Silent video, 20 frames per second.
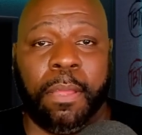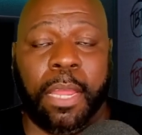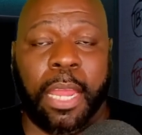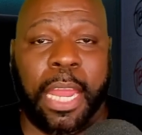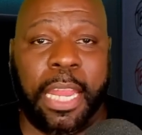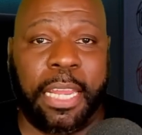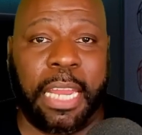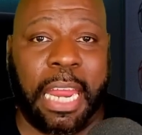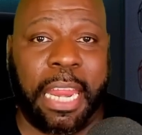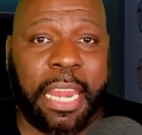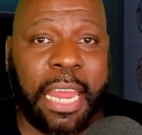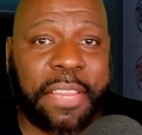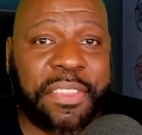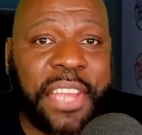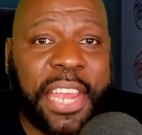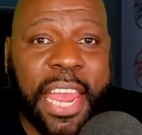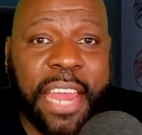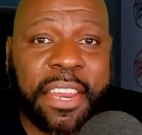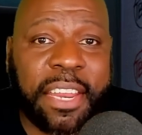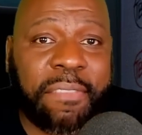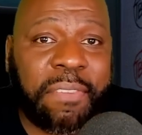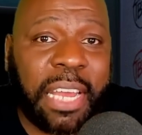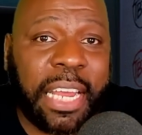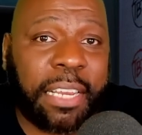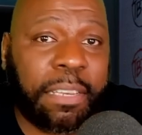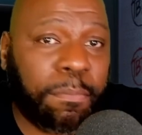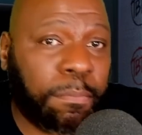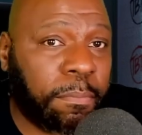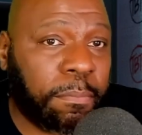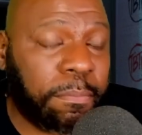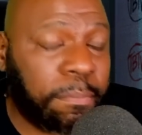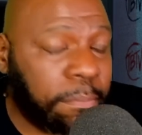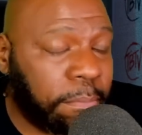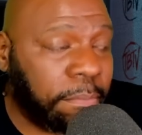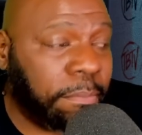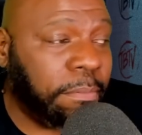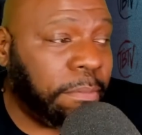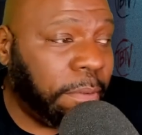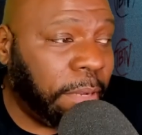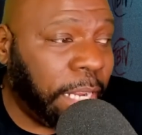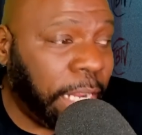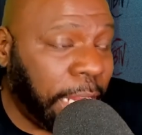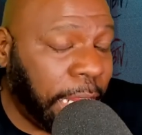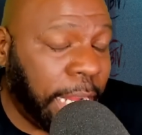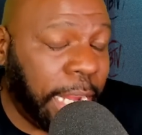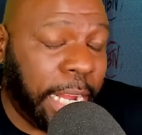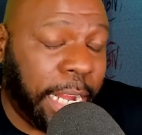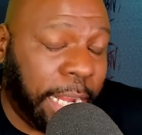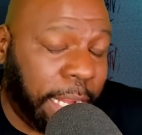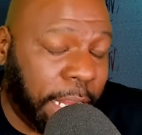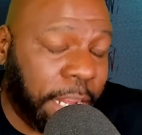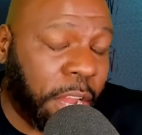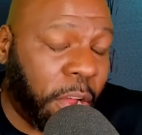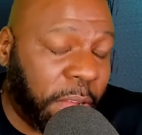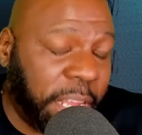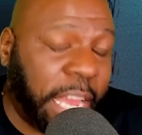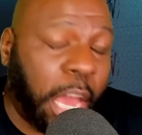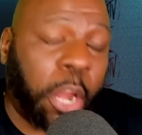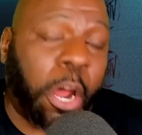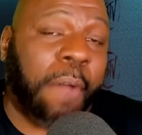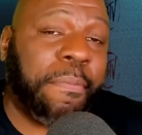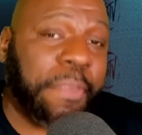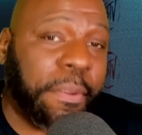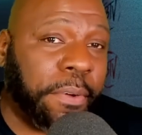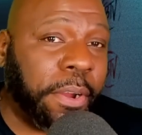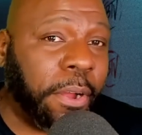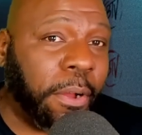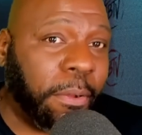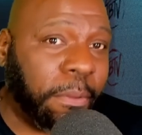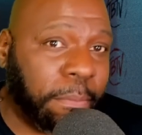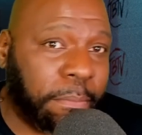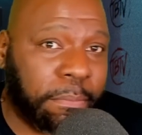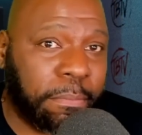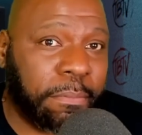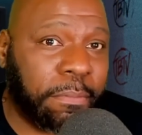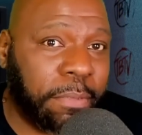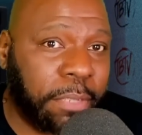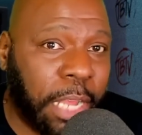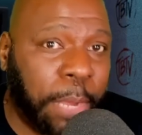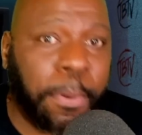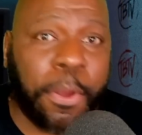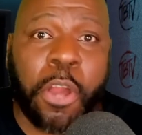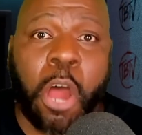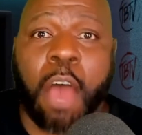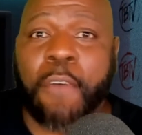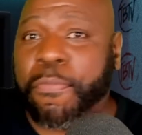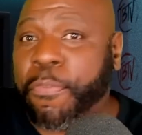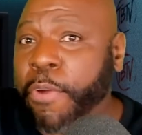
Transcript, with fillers: And and at the end of it, you know, he got off the road. He went off